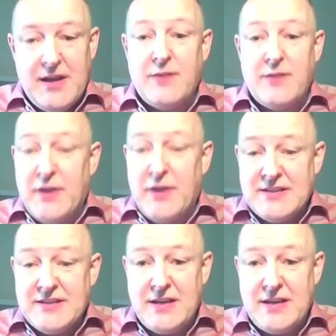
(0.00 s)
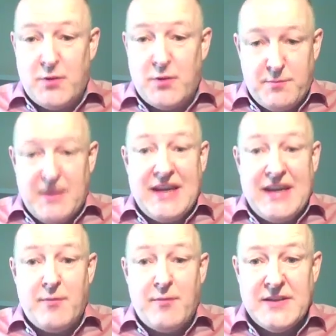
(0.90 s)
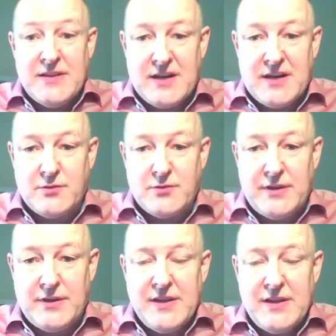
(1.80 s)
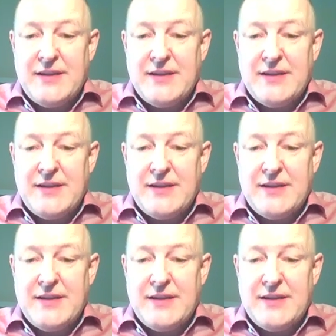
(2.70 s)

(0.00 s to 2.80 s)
And what I see, what many governments are doing,